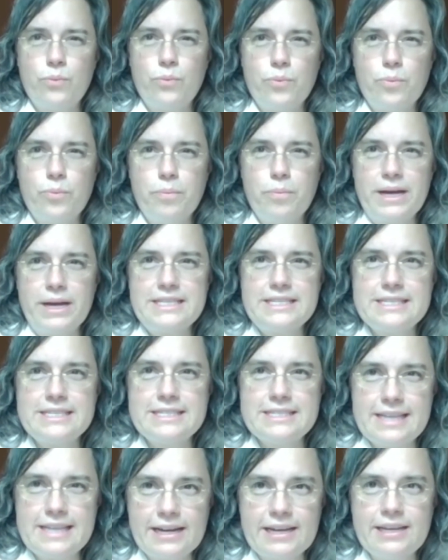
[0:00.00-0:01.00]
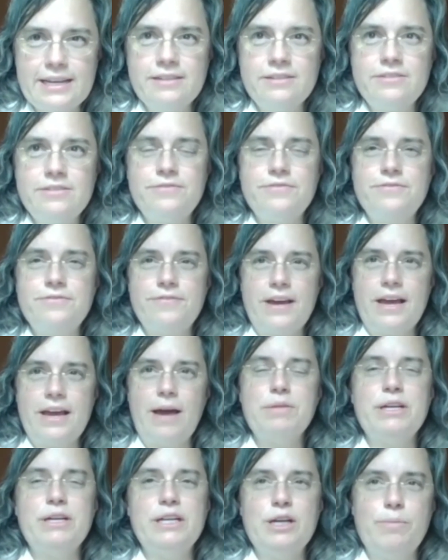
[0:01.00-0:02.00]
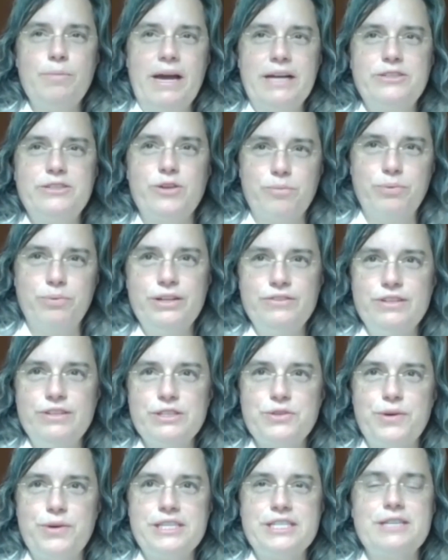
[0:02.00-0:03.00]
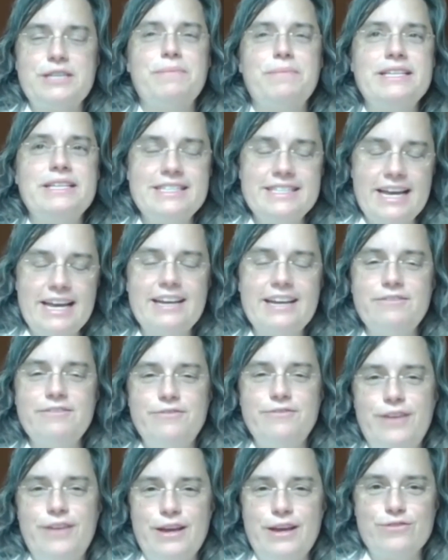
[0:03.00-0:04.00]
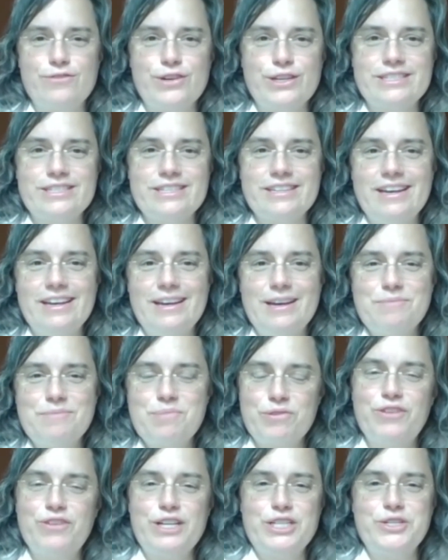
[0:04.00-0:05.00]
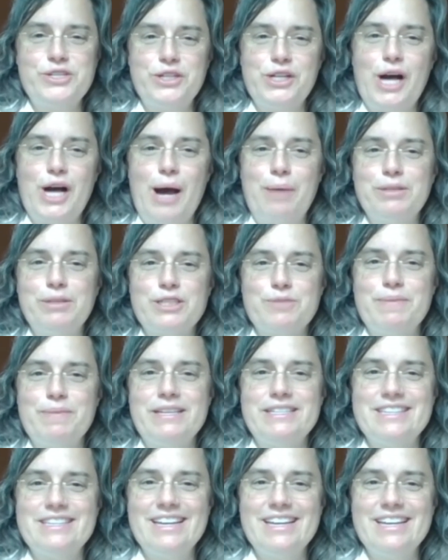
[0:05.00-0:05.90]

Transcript: my I'm going to go back to a previous question. My second favorite professional accomplishment